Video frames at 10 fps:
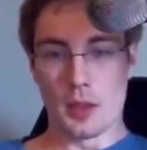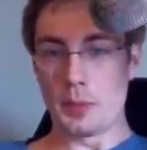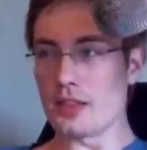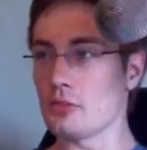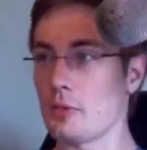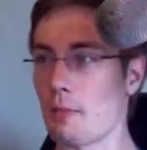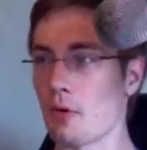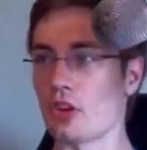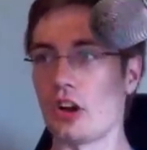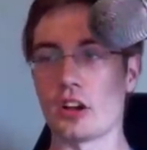I think people were
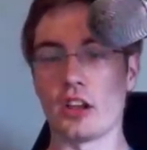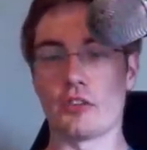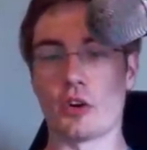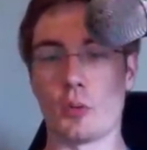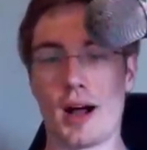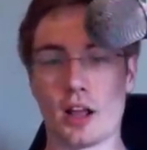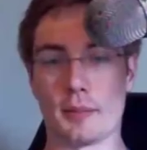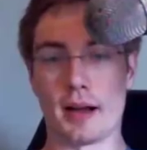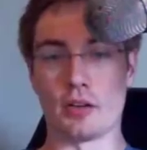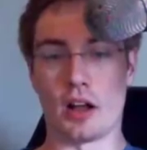talking for a while
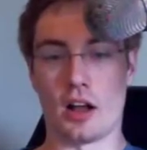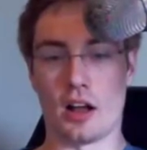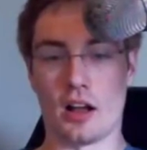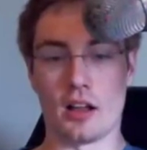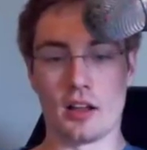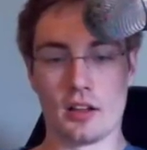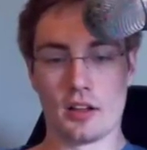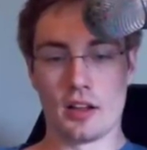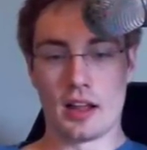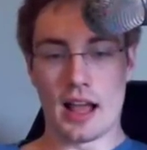about uh,
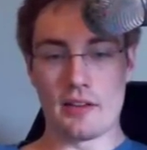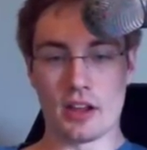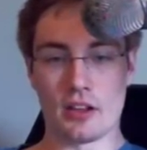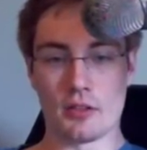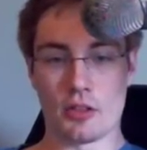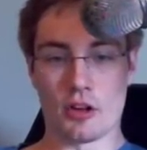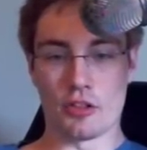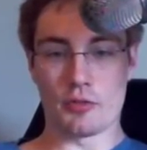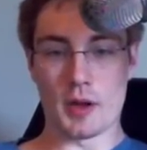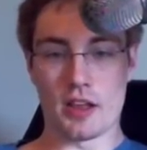having Salt
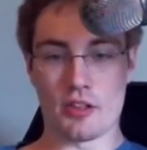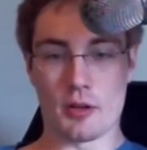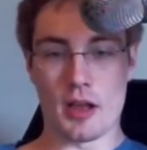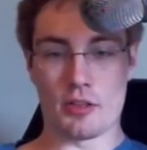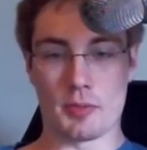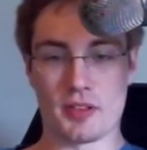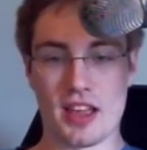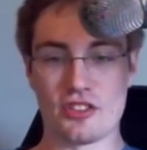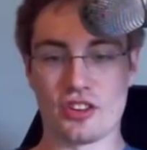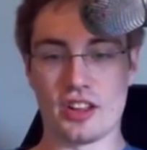Spray as, as
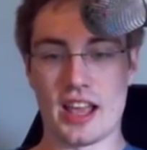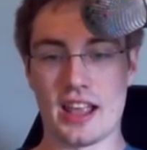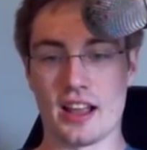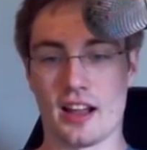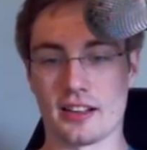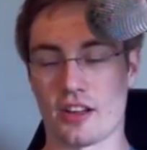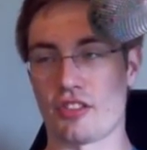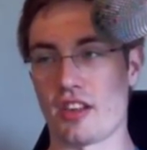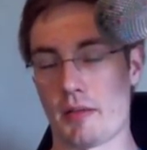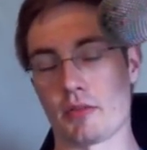potentially a uh, like a
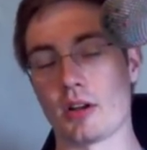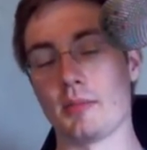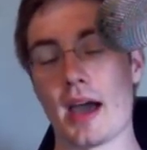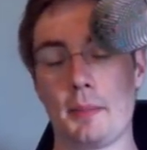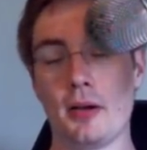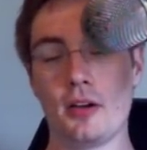salmon run map.